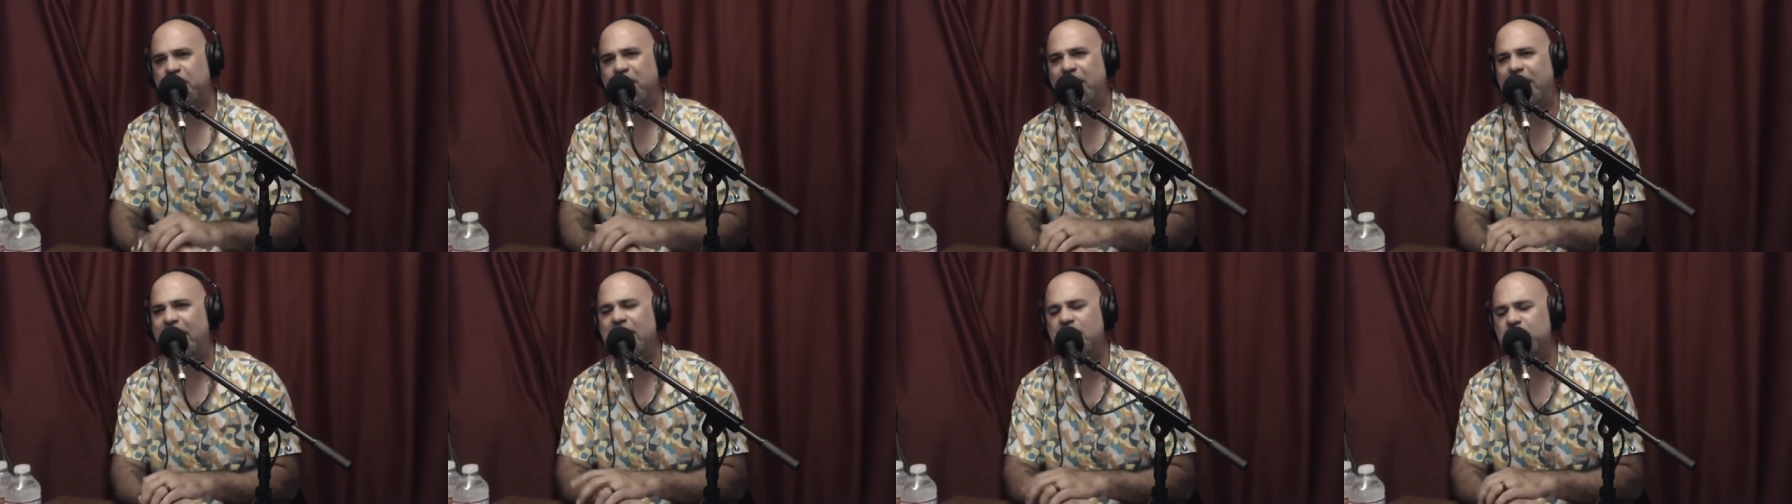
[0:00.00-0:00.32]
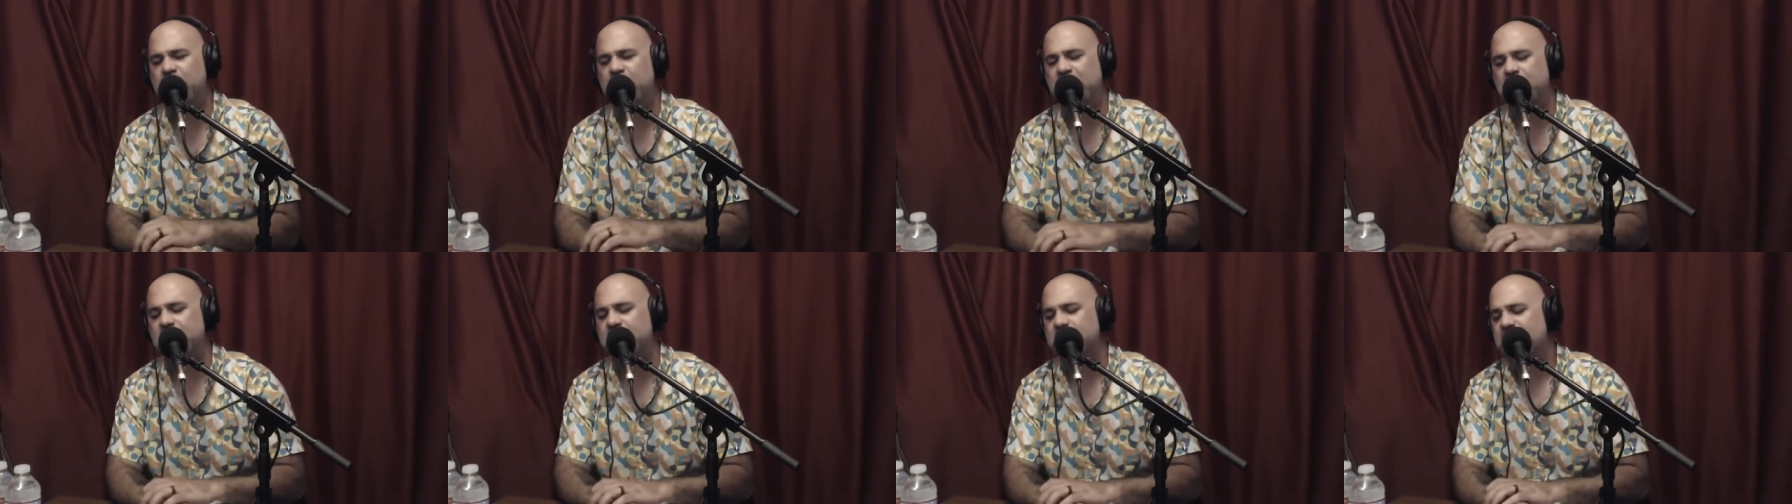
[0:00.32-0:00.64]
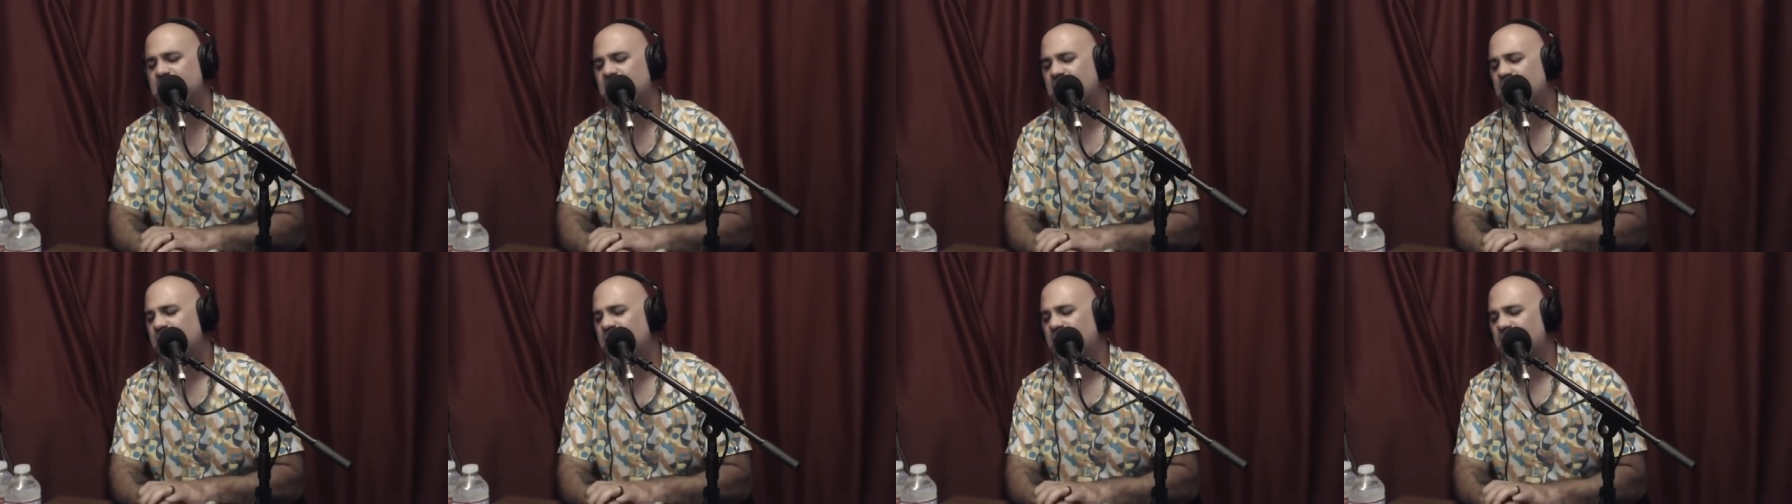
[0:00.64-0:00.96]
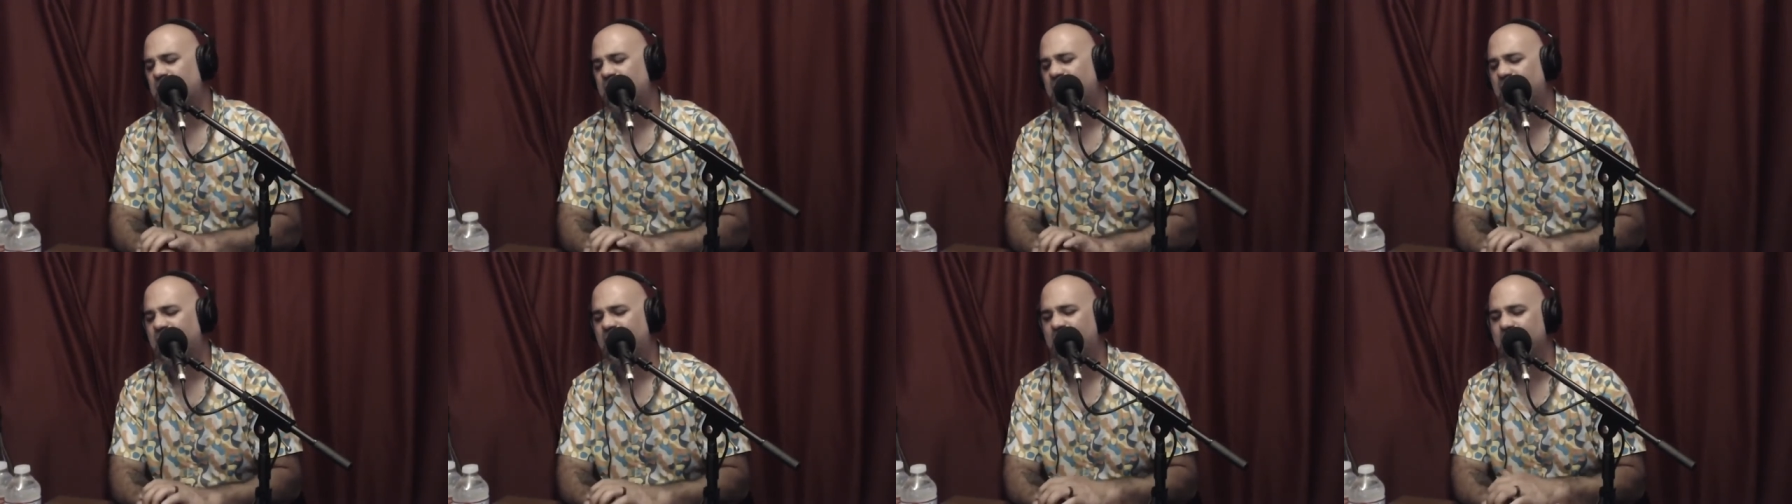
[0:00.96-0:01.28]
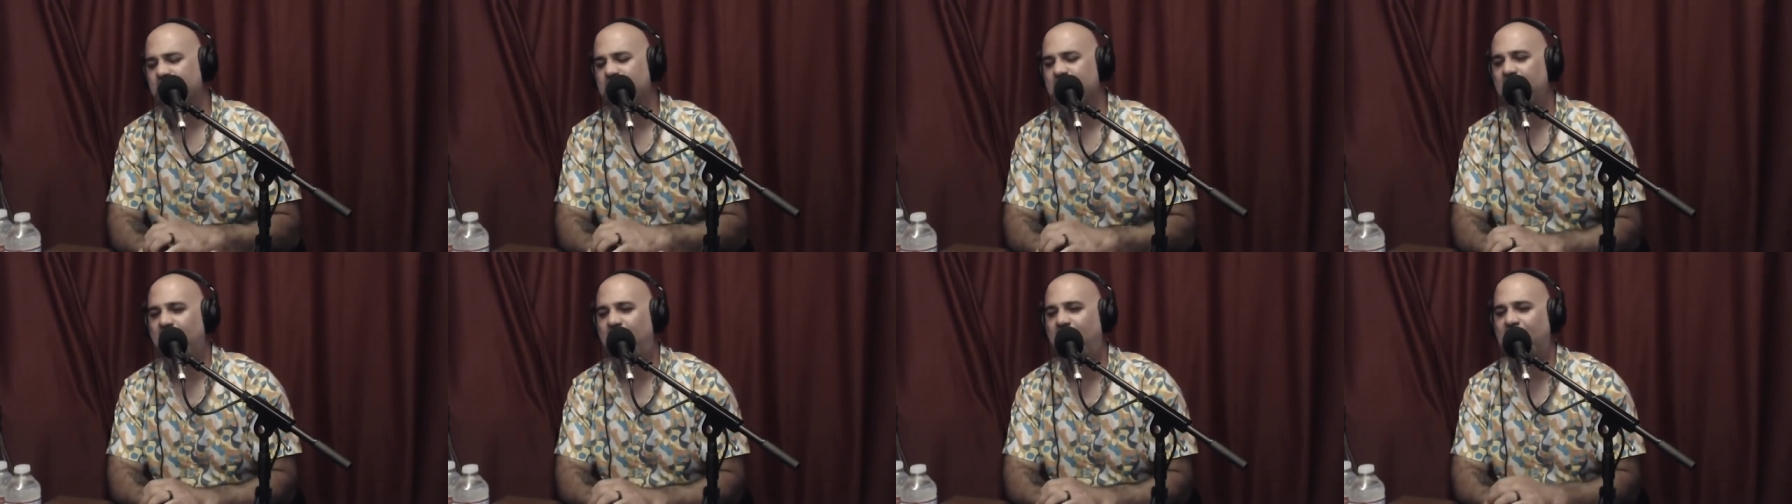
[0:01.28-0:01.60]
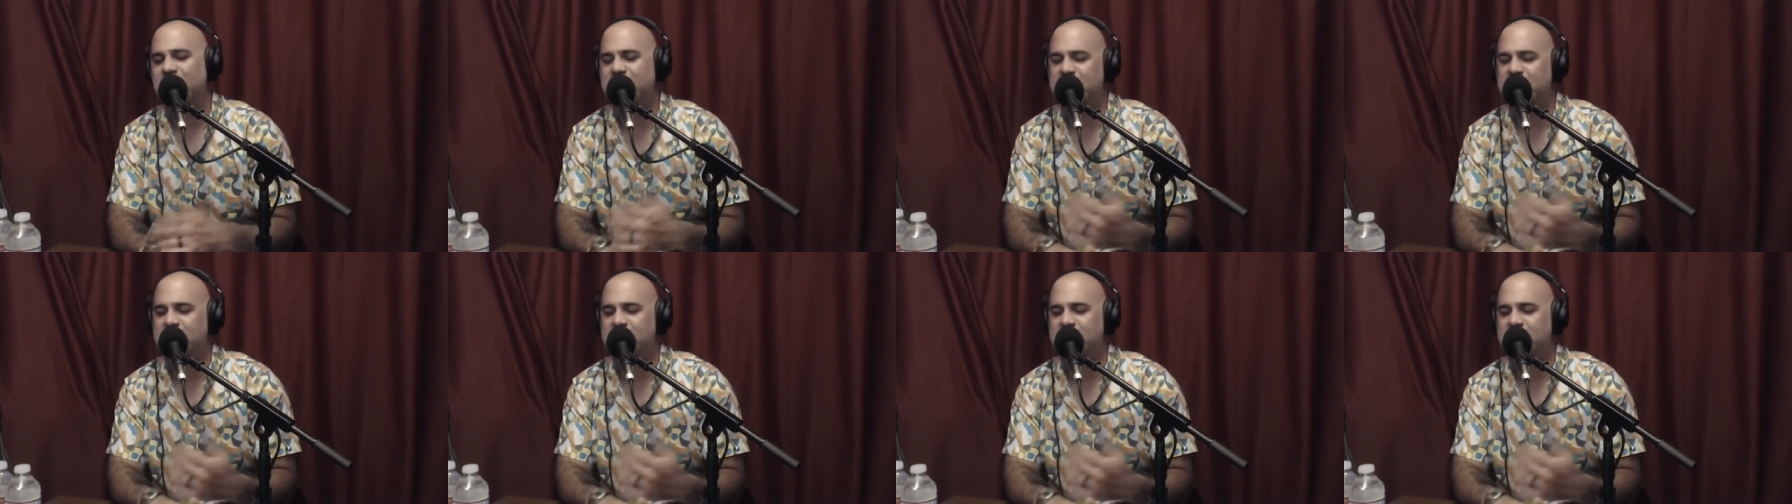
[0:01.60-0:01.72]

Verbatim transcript: by any means. Um, I